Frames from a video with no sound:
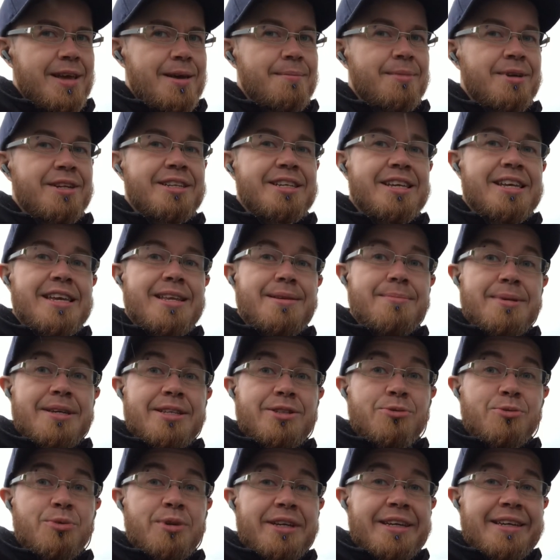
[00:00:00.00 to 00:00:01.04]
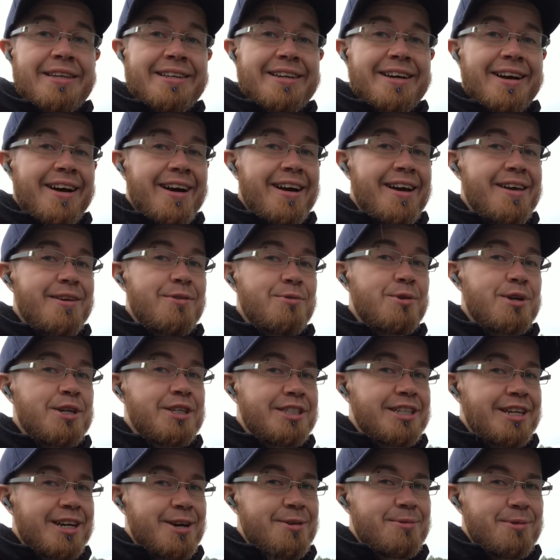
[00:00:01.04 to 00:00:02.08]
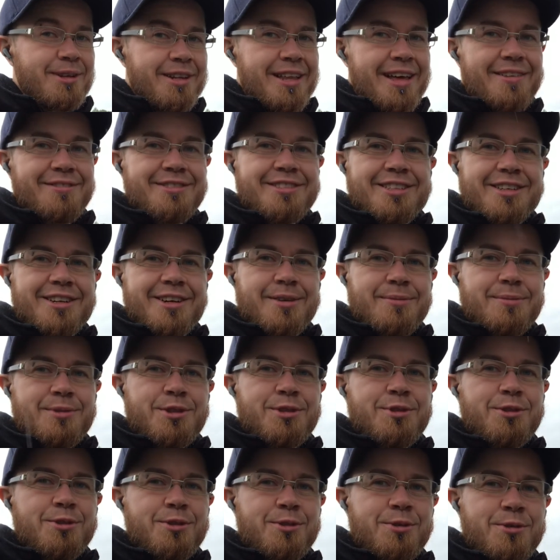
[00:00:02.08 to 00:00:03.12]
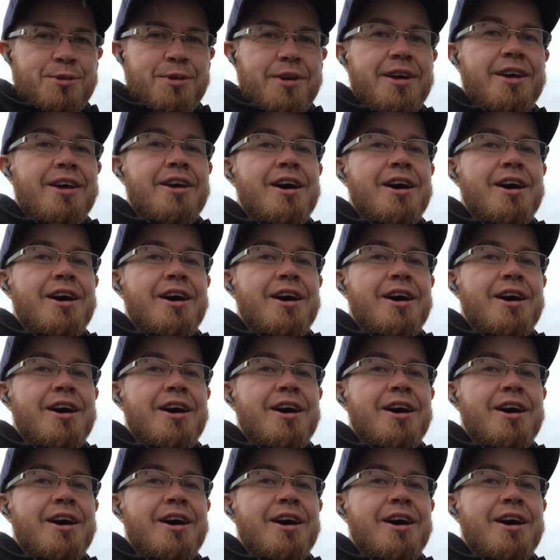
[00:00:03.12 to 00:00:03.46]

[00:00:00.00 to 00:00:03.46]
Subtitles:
but in between I wish I will have time to do